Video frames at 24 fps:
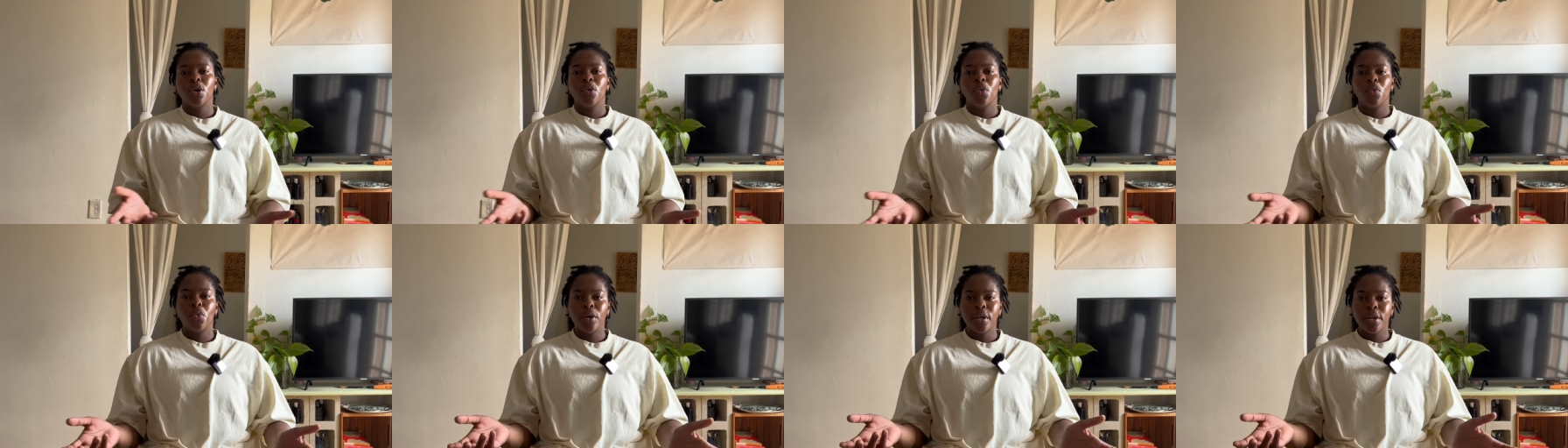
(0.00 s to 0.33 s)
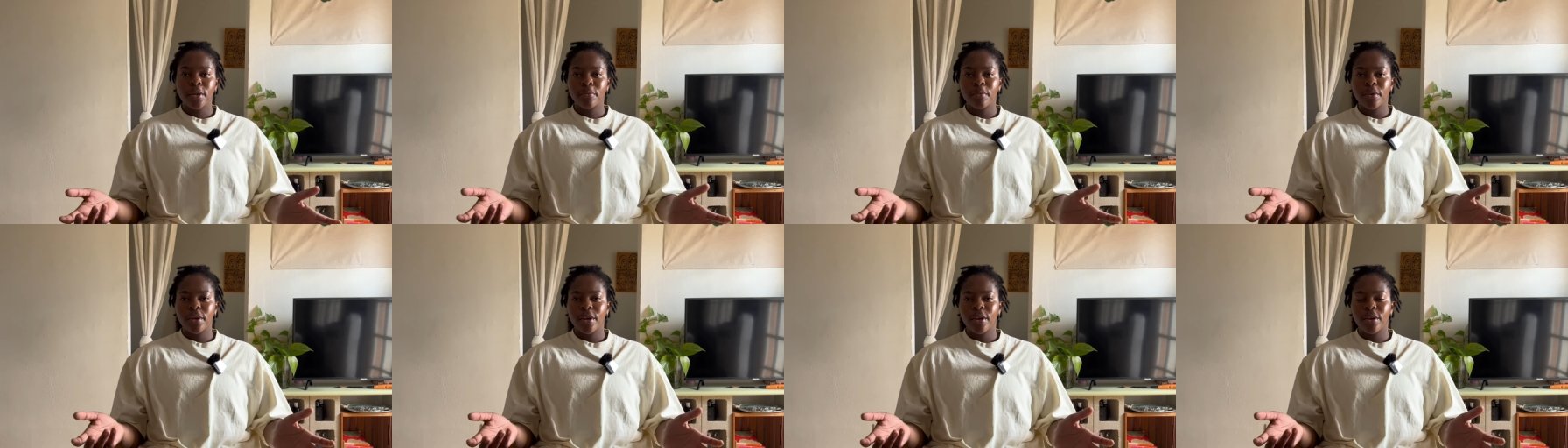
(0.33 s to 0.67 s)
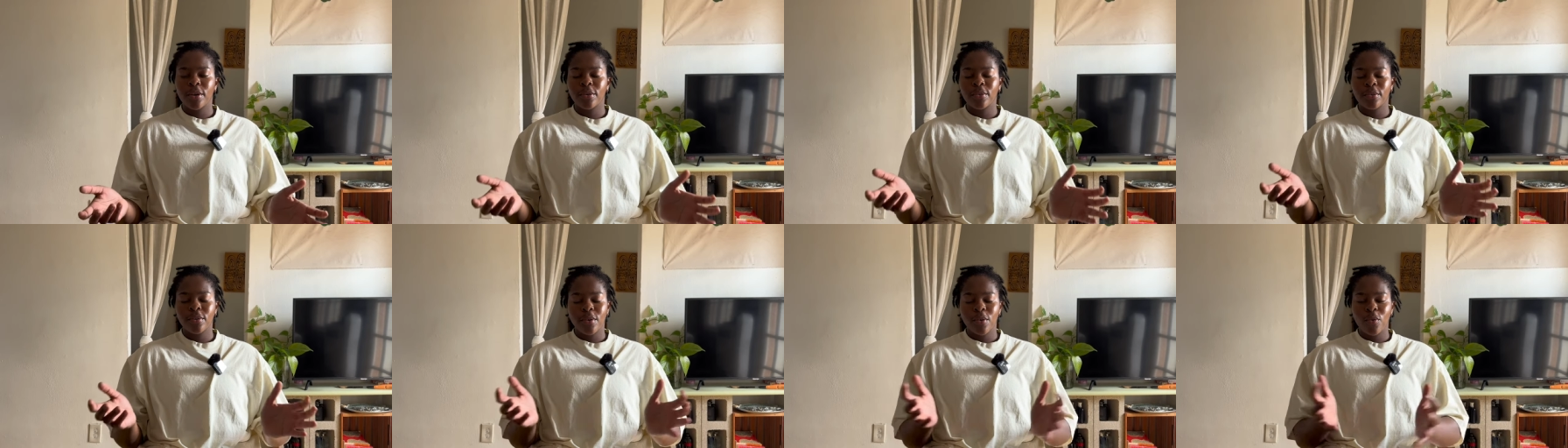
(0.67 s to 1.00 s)
What up,
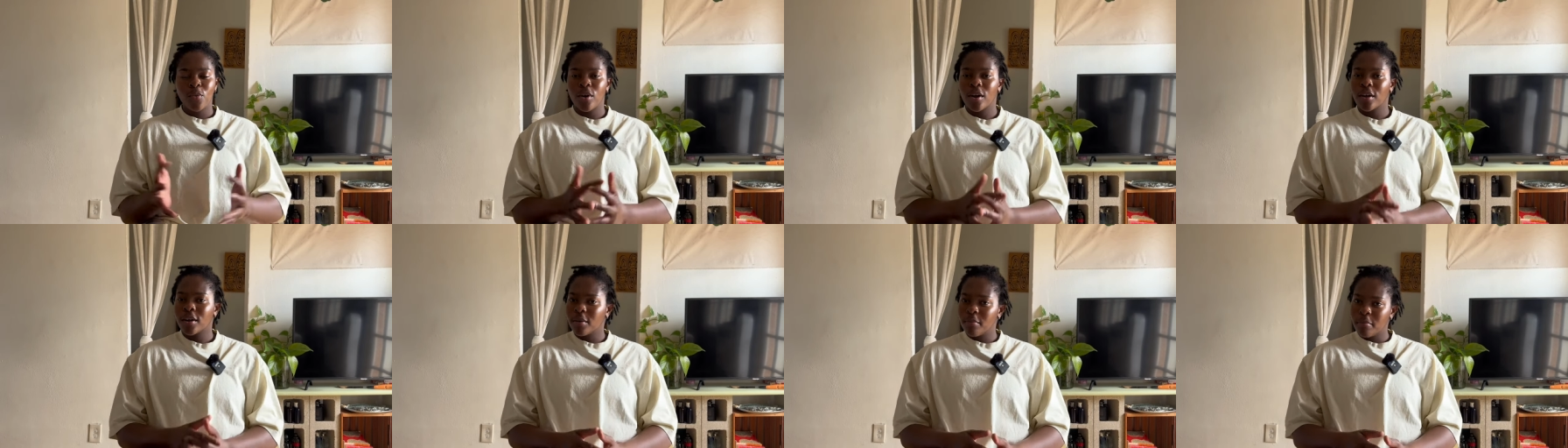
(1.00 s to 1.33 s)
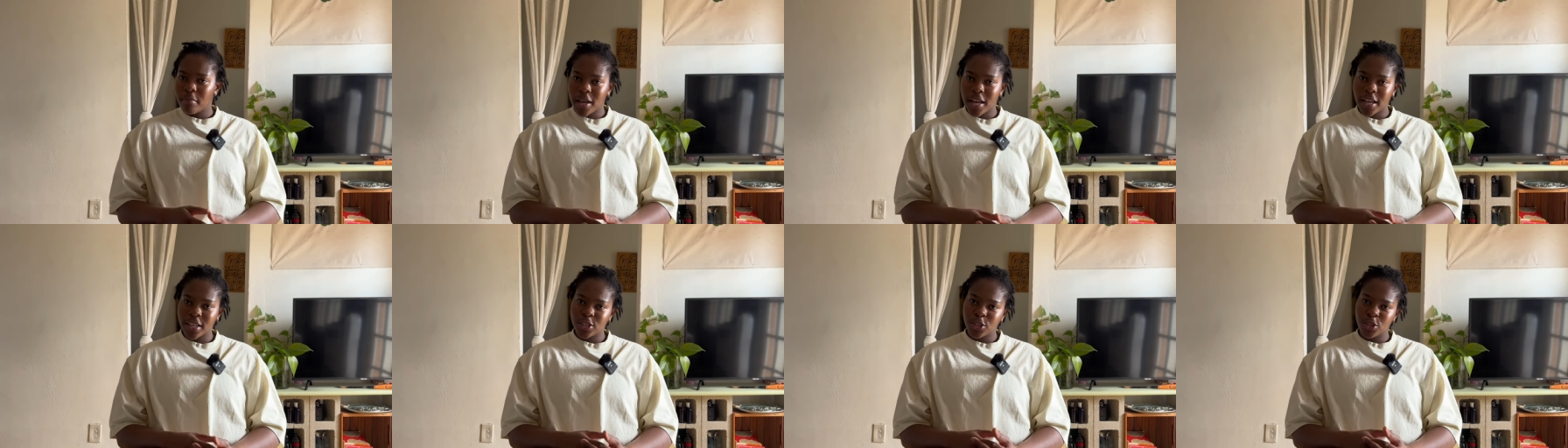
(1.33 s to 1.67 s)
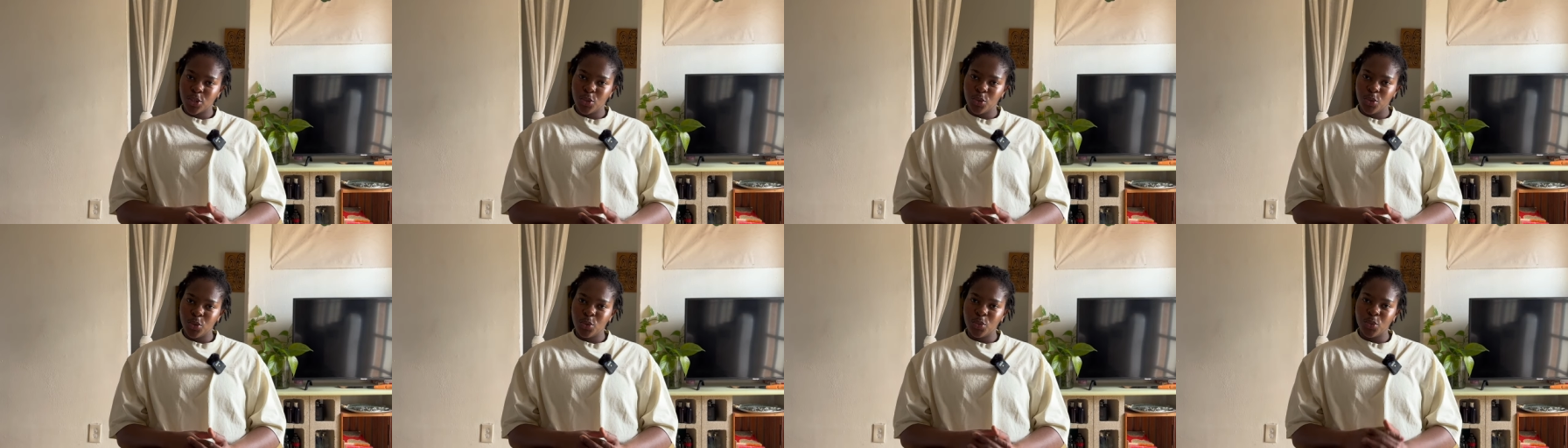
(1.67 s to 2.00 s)
y'all? Welcome back
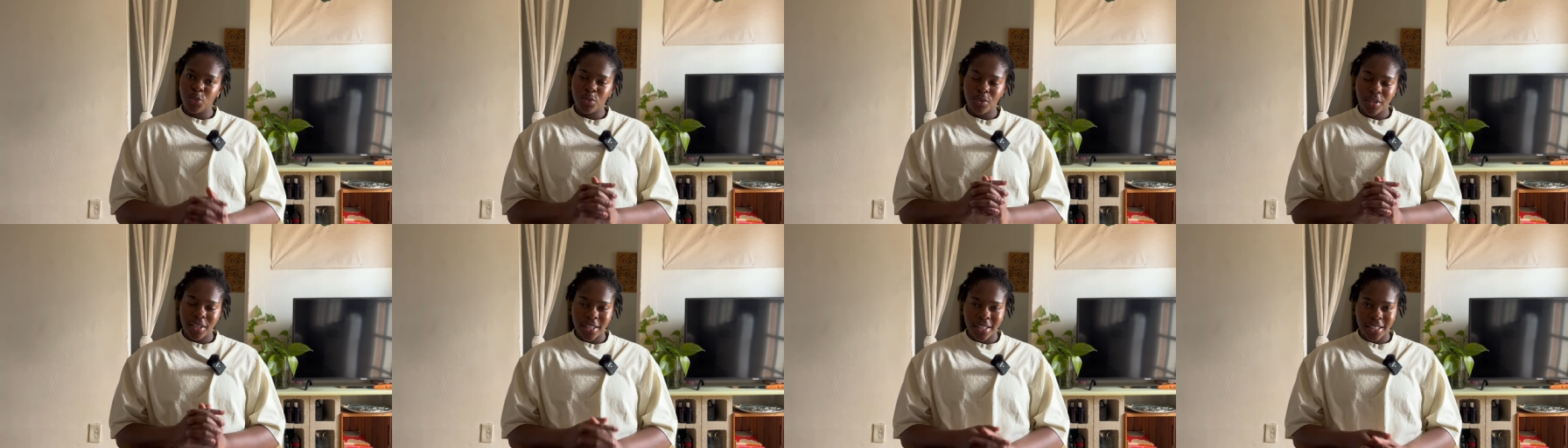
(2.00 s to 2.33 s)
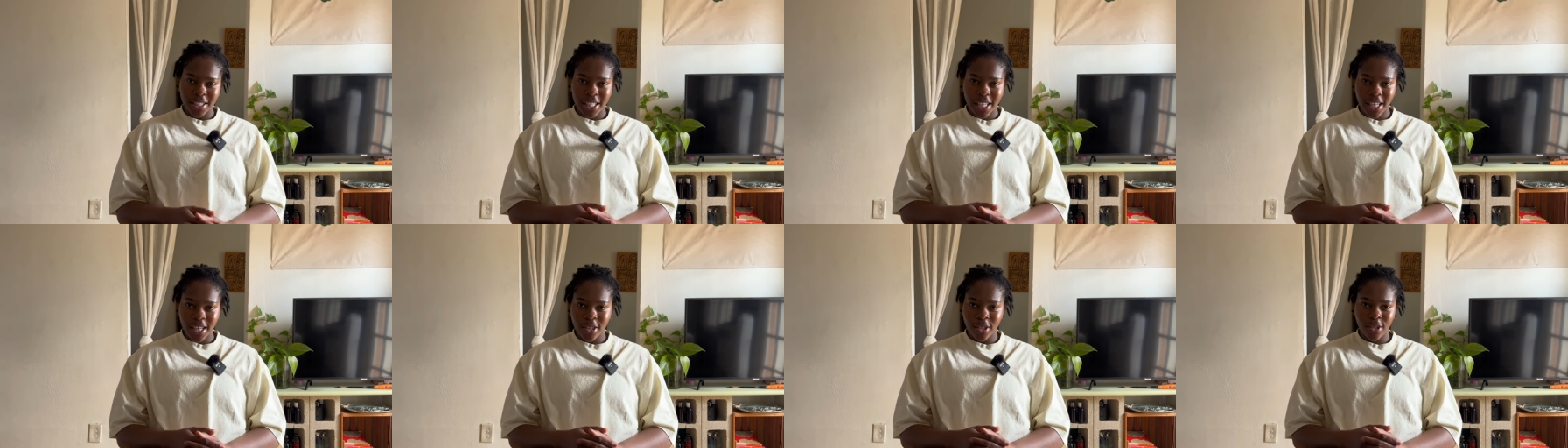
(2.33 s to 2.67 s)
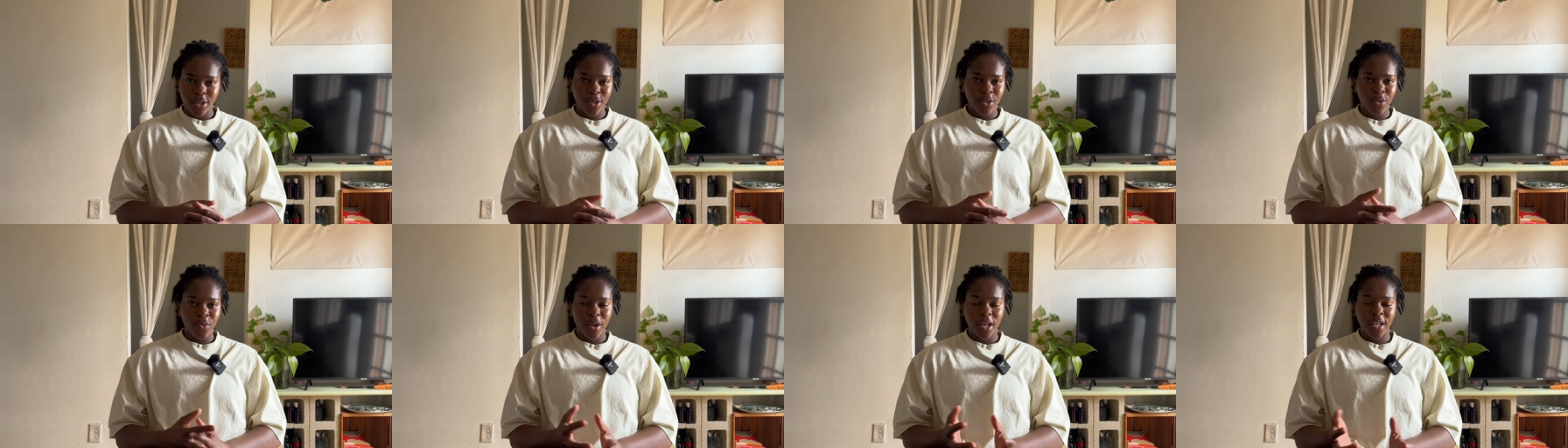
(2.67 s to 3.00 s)
to the
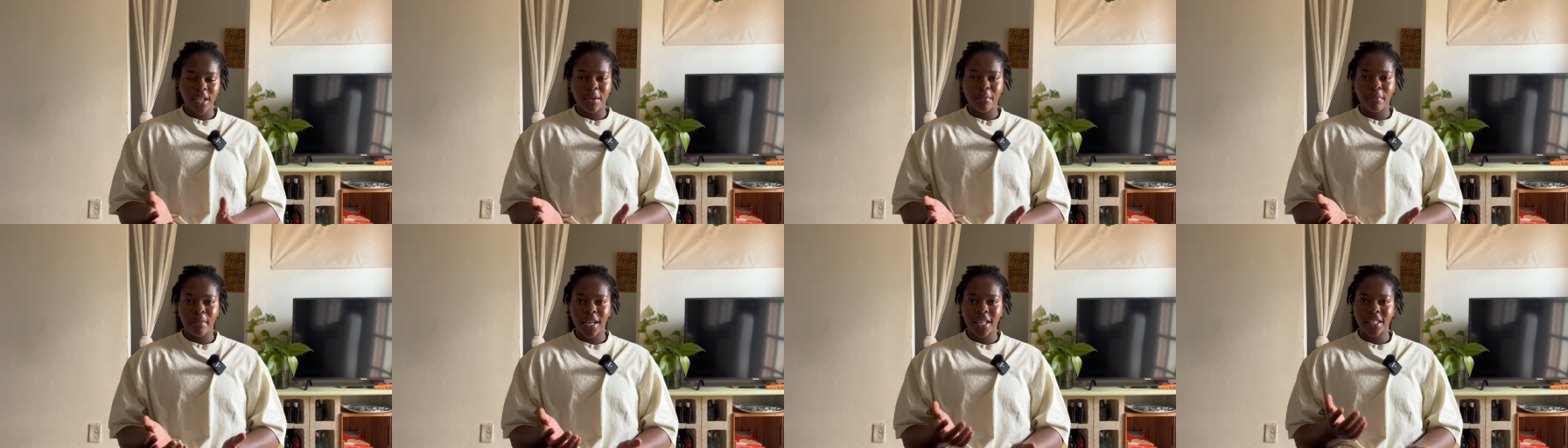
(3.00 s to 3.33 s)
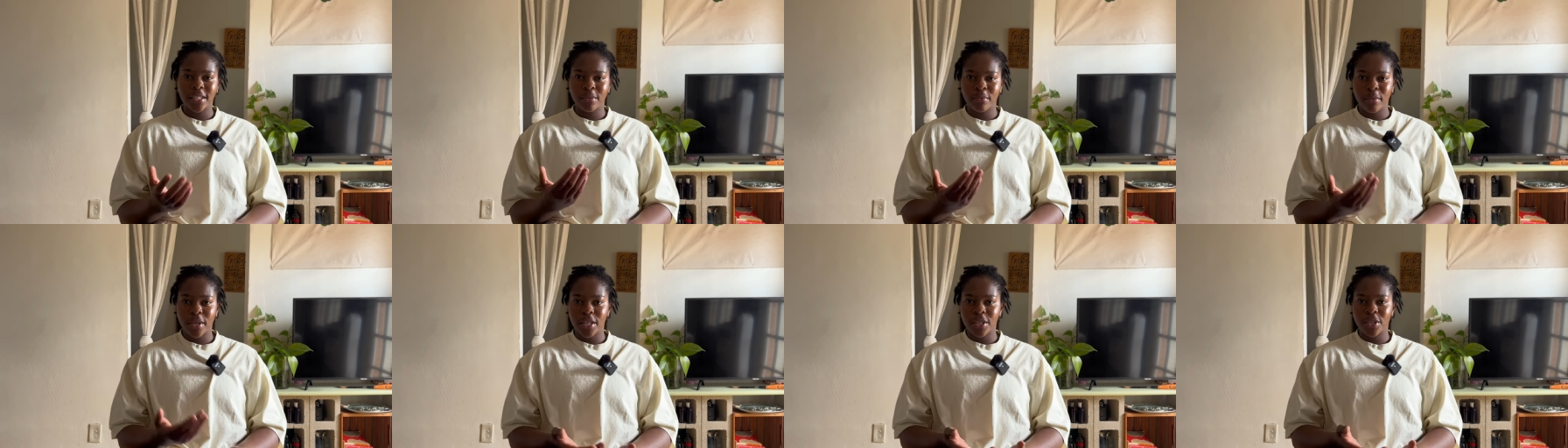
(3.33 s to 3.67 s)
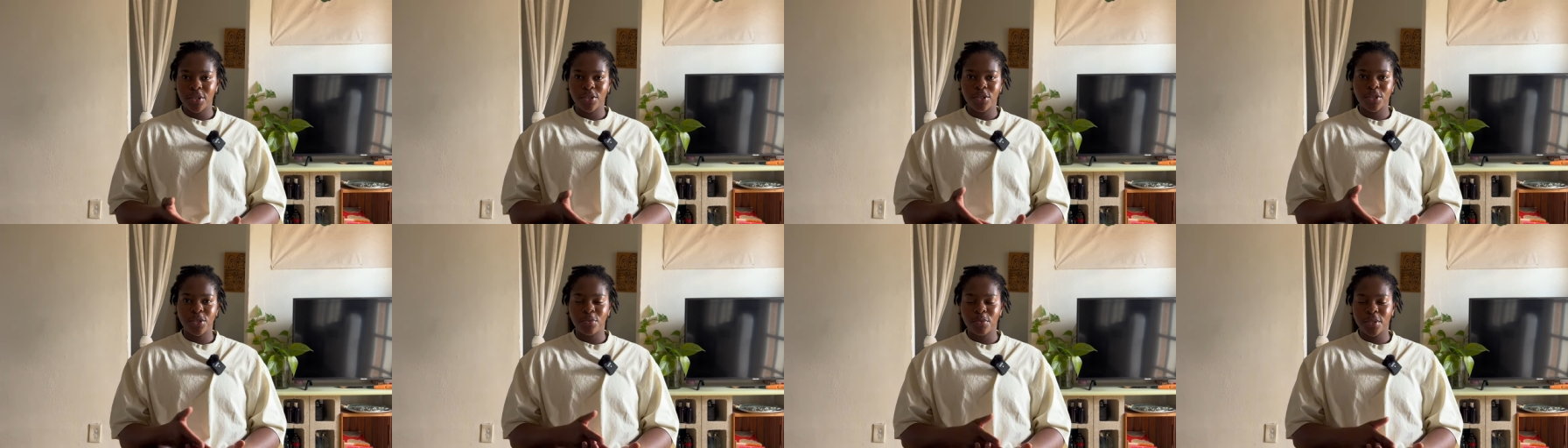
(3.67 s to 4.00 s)
channel. Welcome back to my
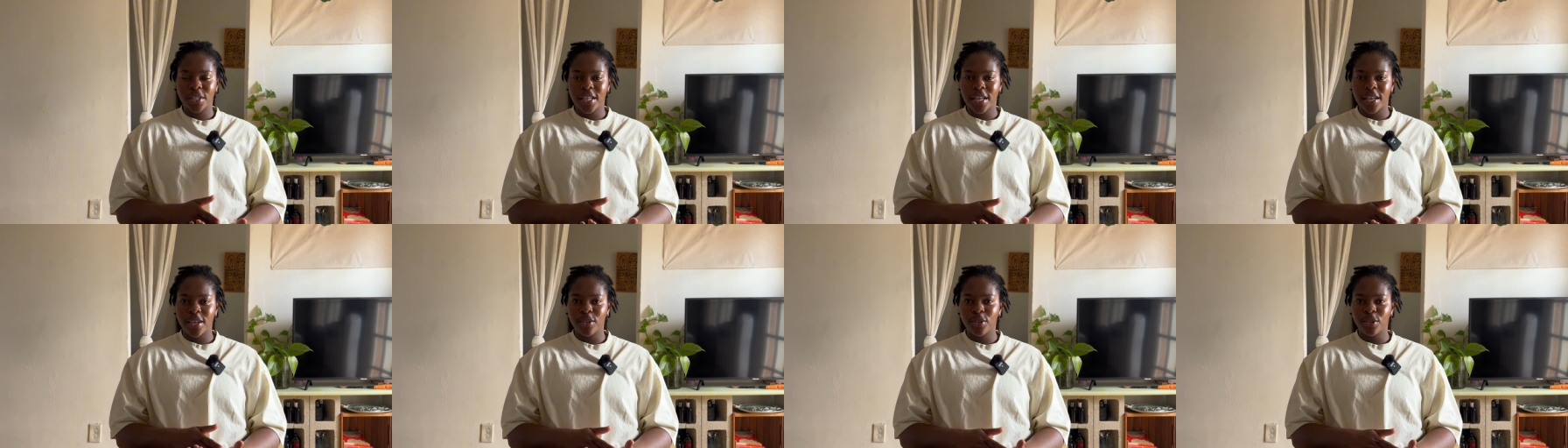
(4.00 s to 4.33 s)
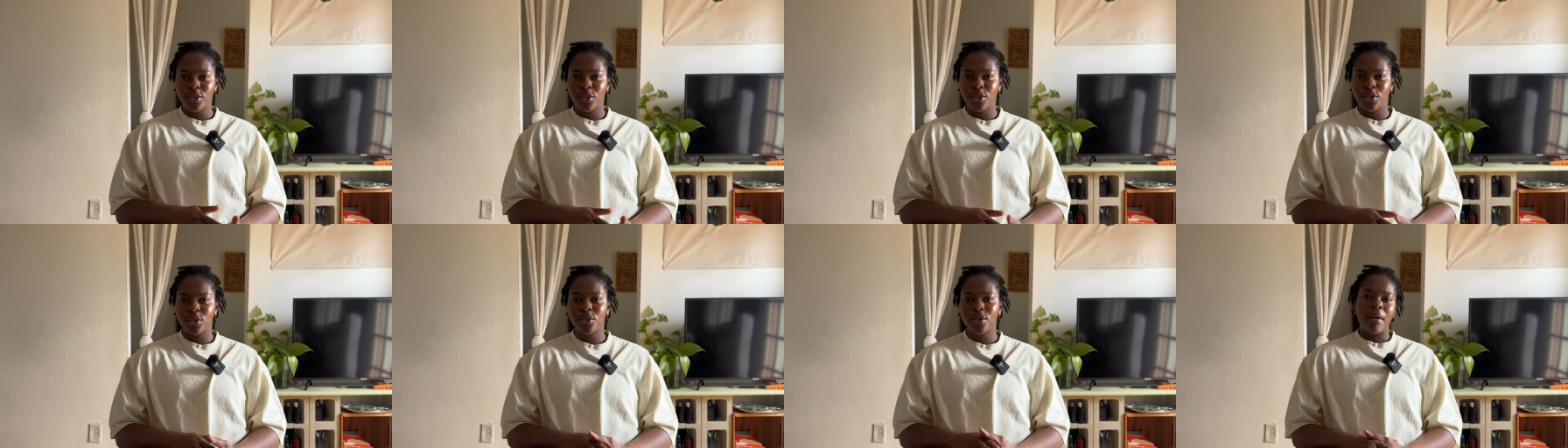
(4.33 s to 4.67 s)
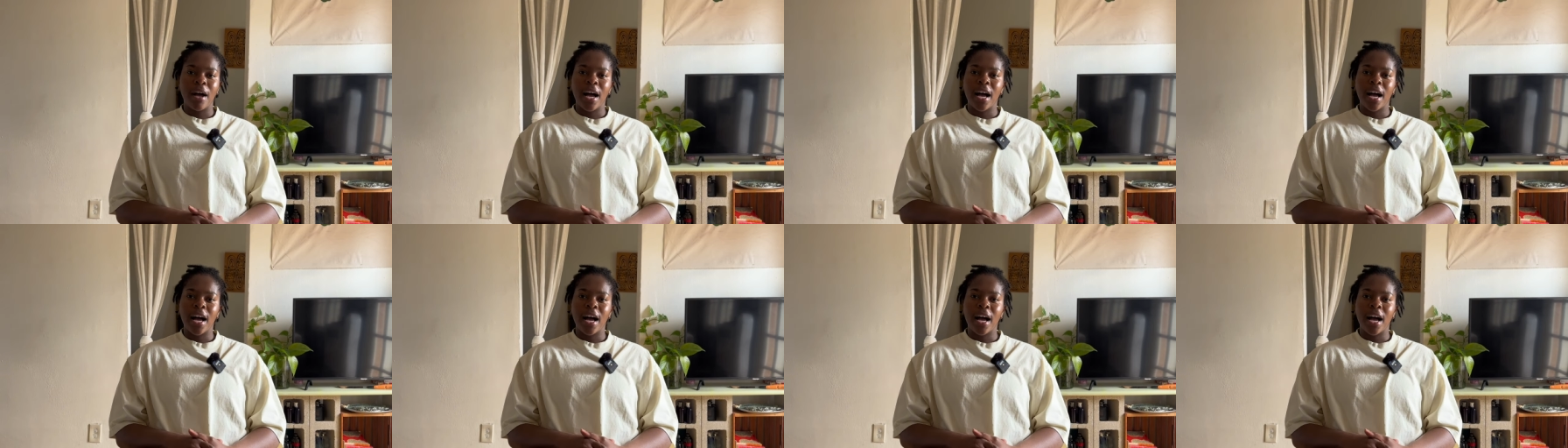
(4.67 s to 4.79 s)
YouTube channel.